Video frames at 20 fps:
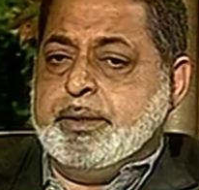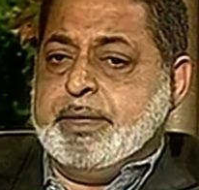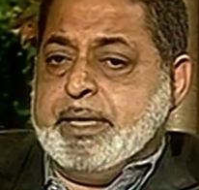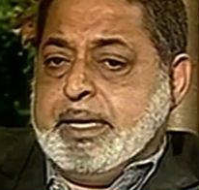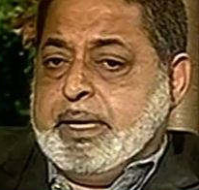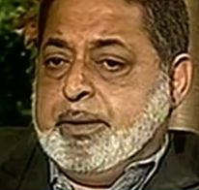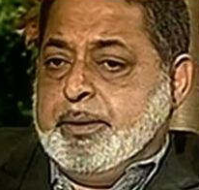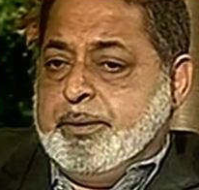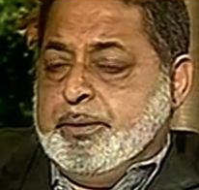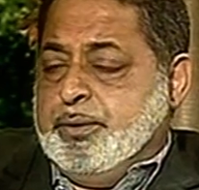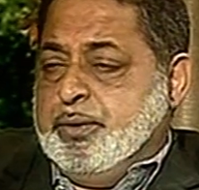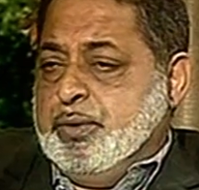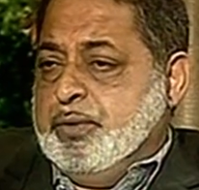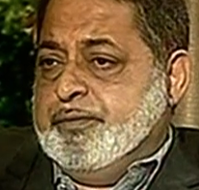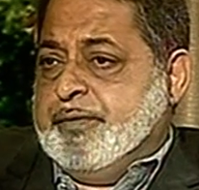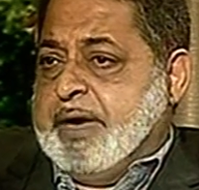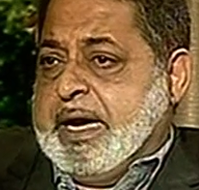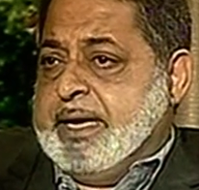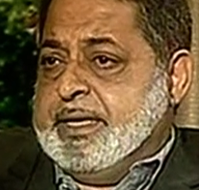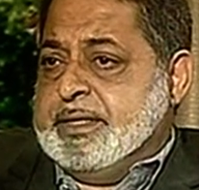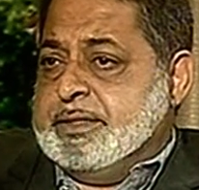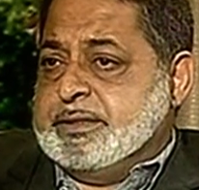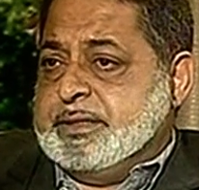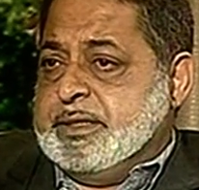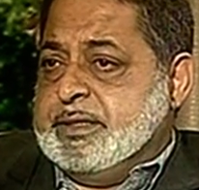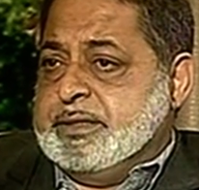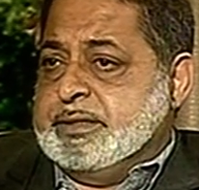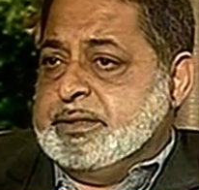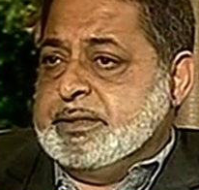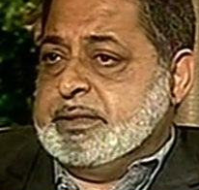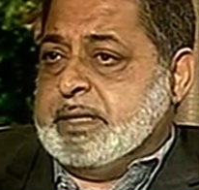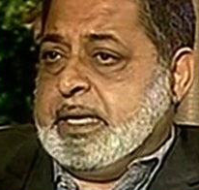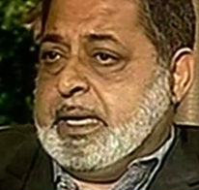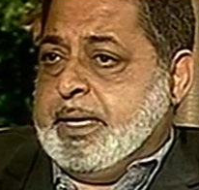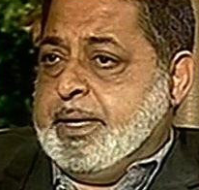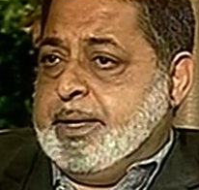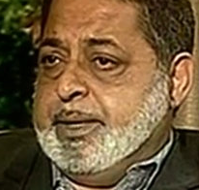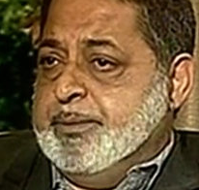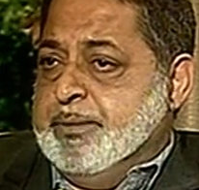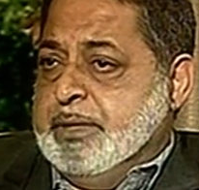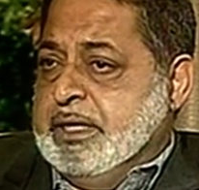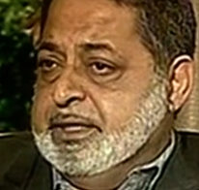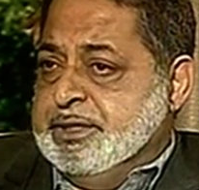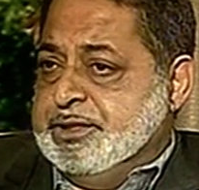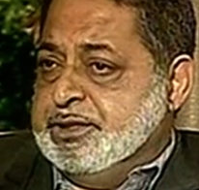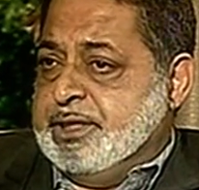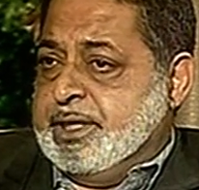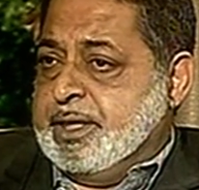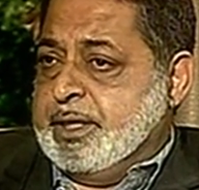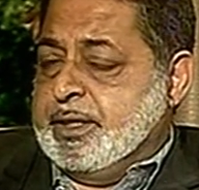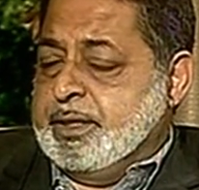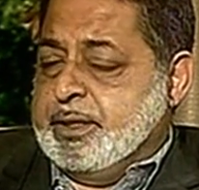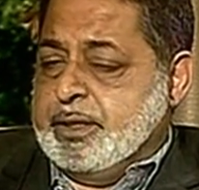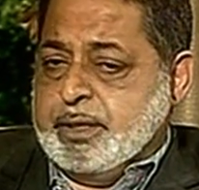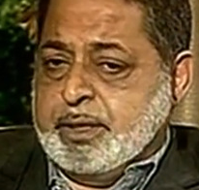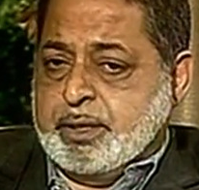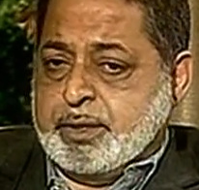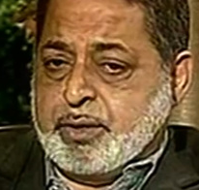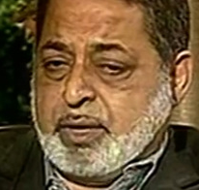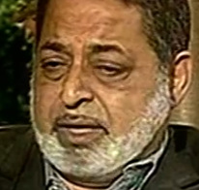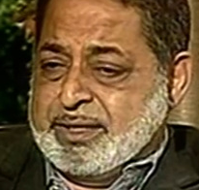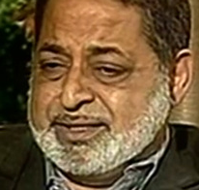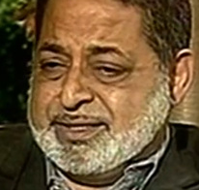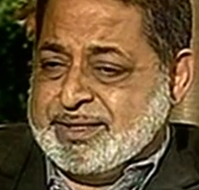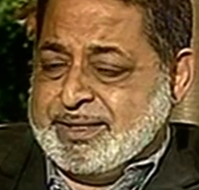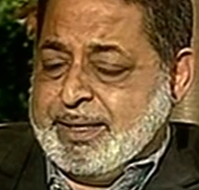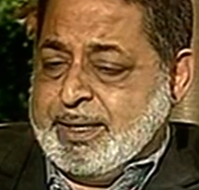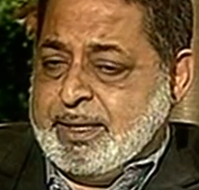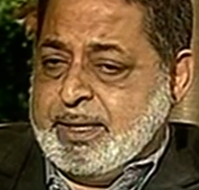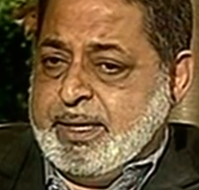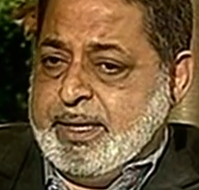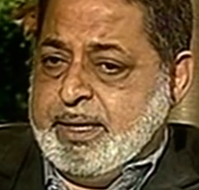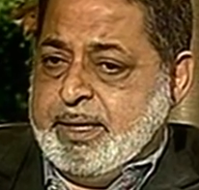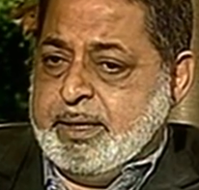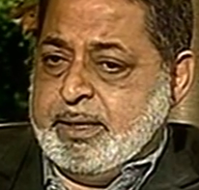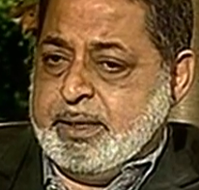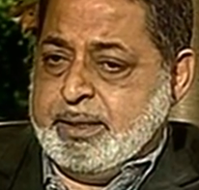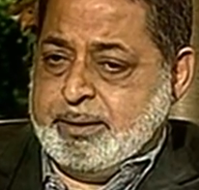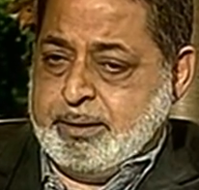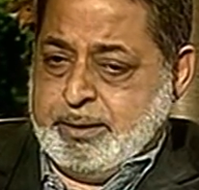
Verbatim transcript: Yeah, new viruses are emerging uh, constantly.